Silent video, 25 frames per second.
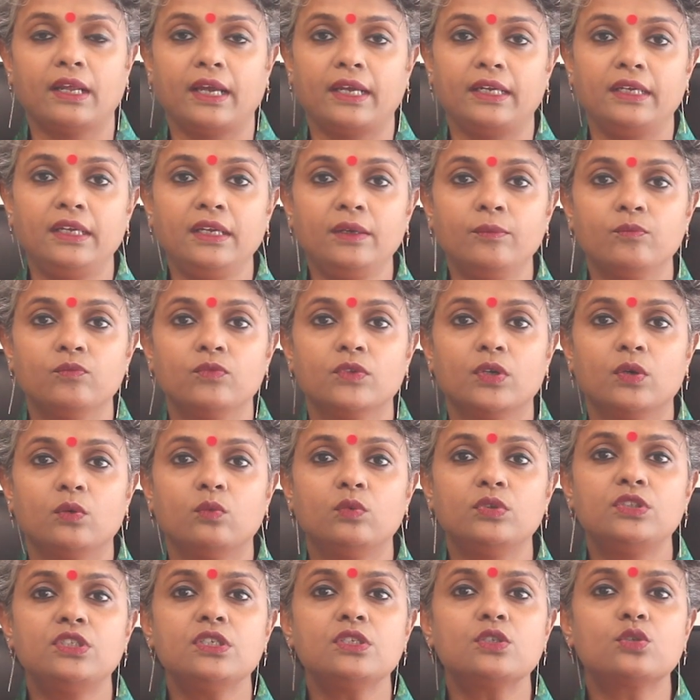lining,
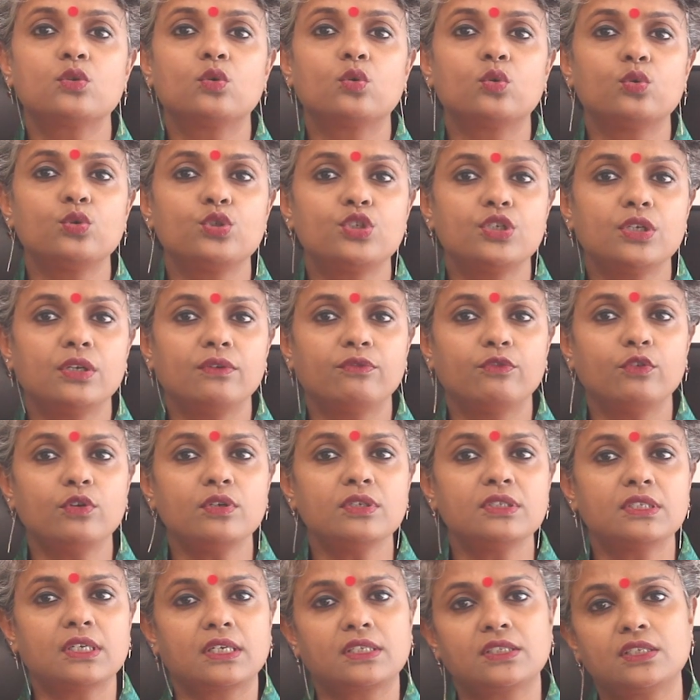which is crucial
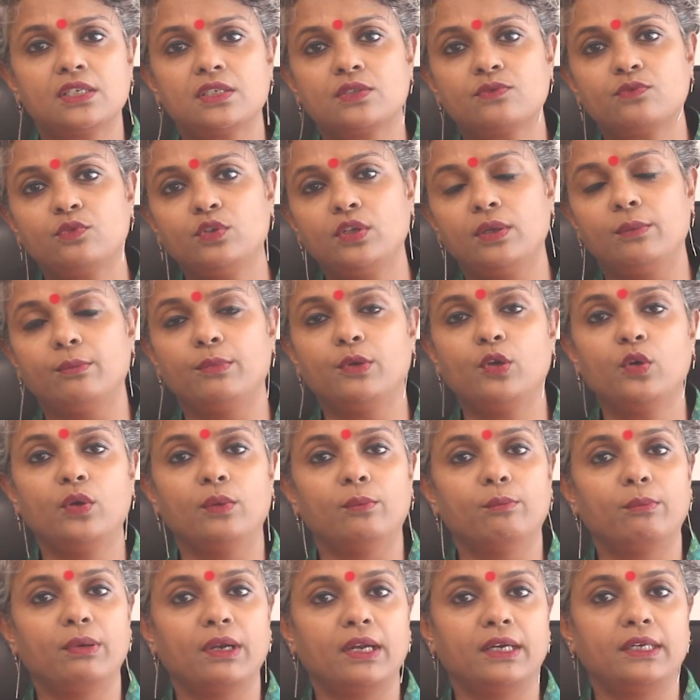for successful embryo
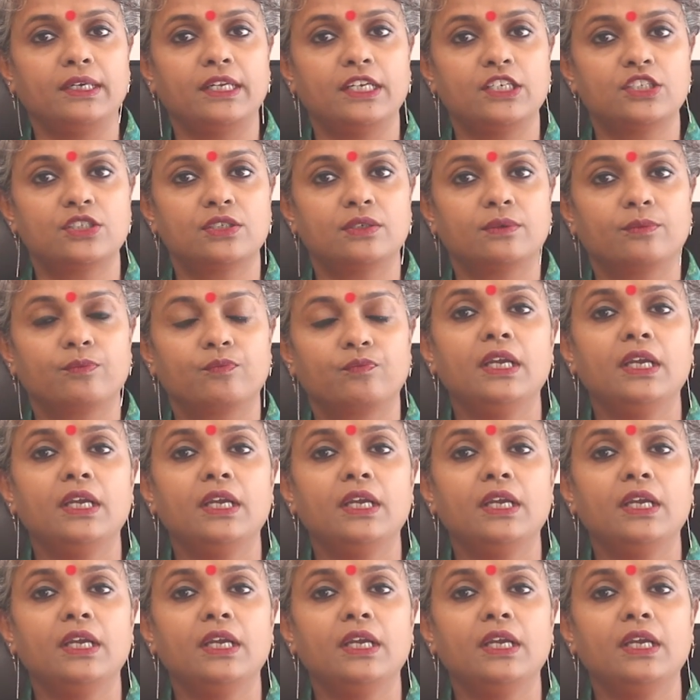implantation.